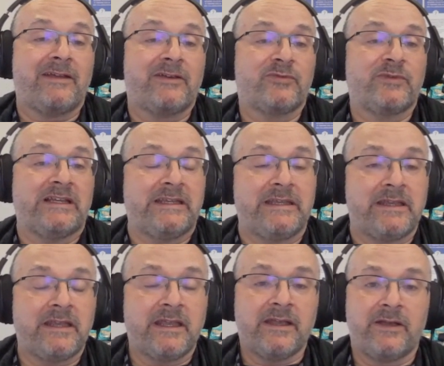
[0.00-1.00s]

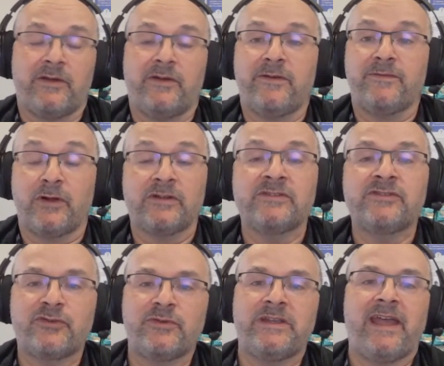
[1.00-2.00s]
really
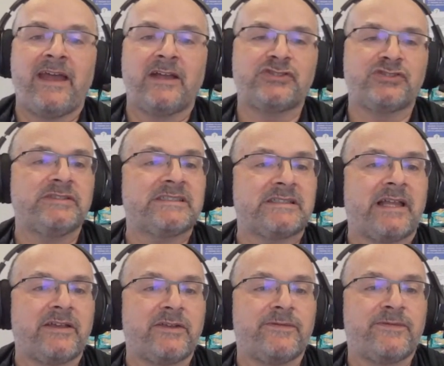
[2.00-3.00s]
voluntary actions
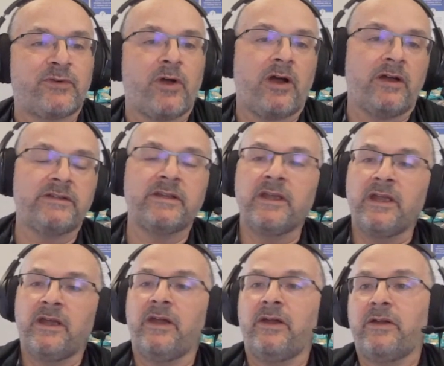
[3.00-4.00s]
like fraud,
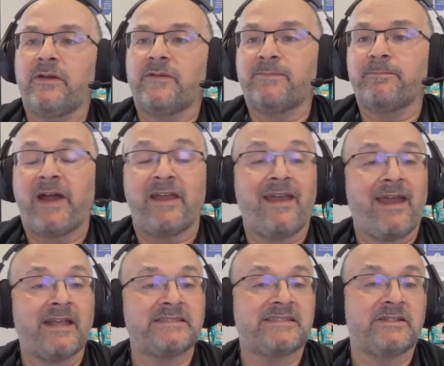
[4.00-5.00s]
by
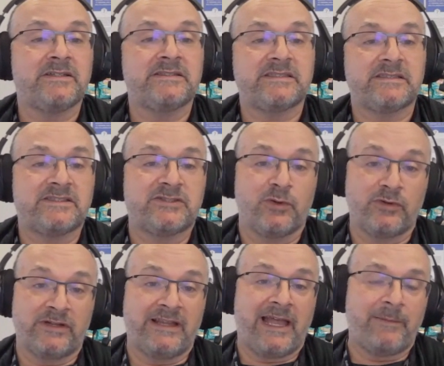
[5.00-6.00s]
accidents,
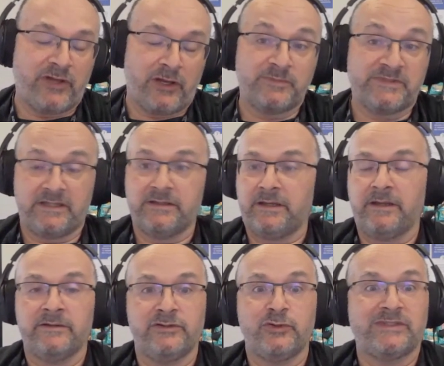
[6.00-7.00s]
stolen laptops and
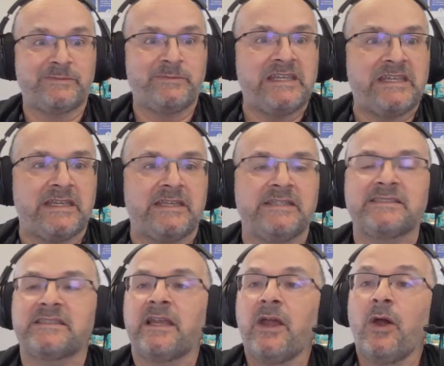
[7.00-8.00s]
USB
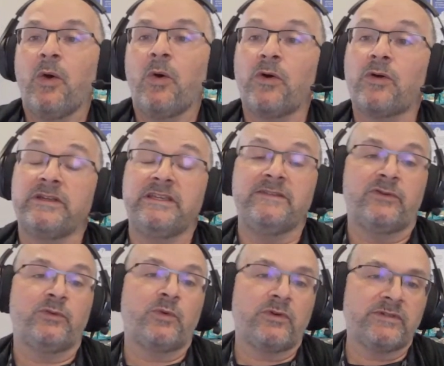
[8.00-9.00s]
keys, or
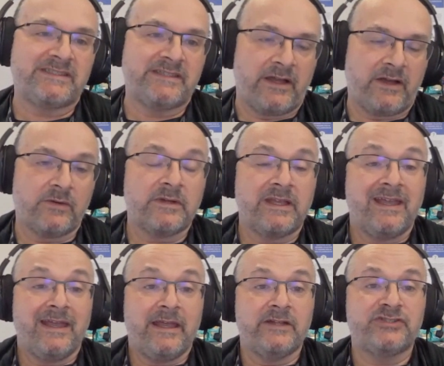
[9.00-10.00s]
even worse now,
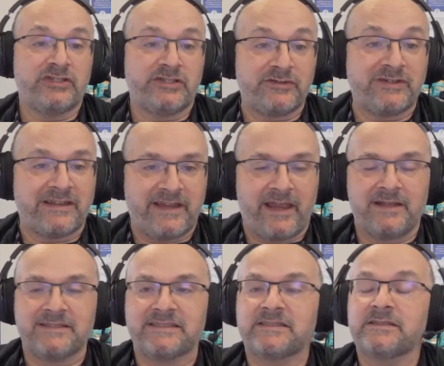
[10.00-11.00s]
engineered
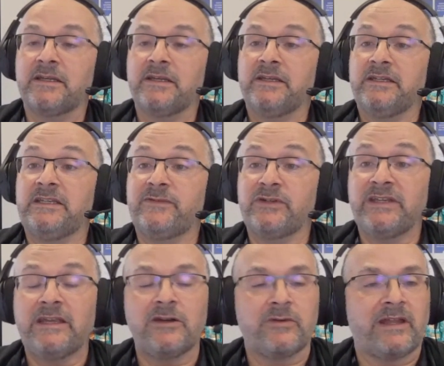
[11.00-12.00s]
attacks. Even
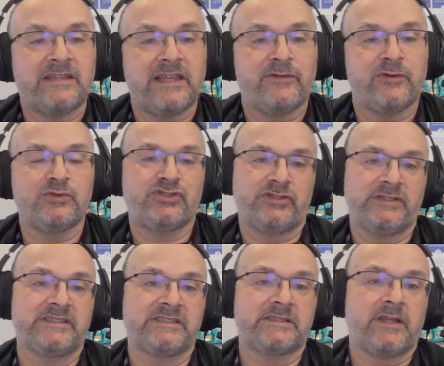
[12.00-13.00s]
here at
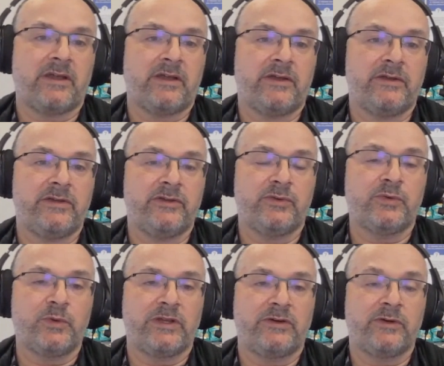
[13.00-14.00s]
Devolutions,
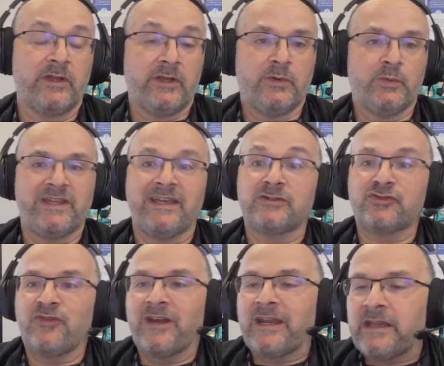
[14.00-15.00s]
we get
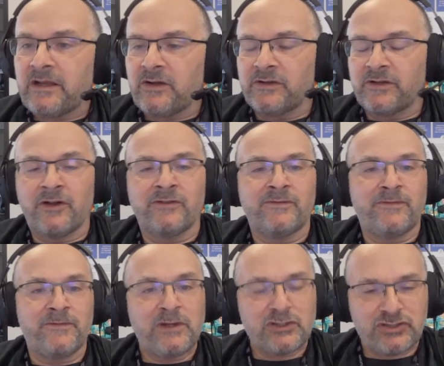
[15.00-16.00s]
training on
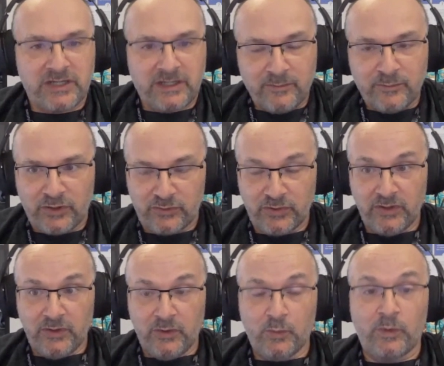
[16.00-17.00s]
phishing, but
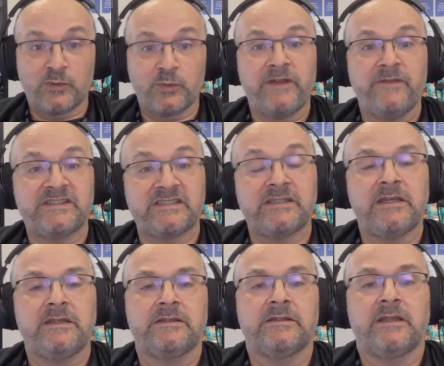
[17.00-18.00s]
what we've
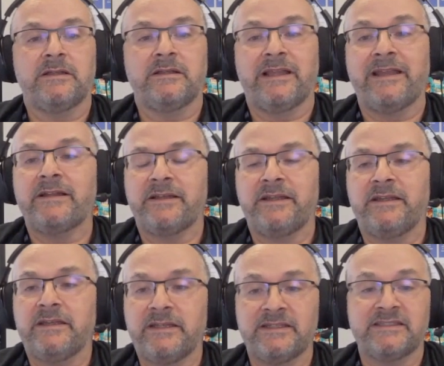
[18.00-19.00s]
seen
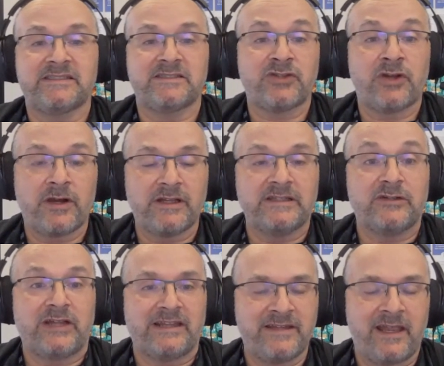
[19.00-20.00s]
lately is
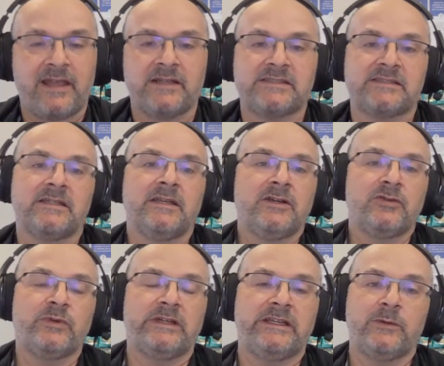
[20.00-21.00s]
targeted attacks,
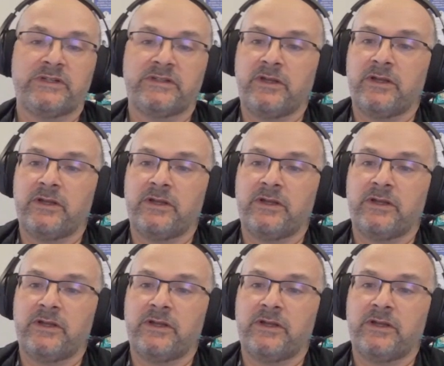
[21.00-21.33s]
really with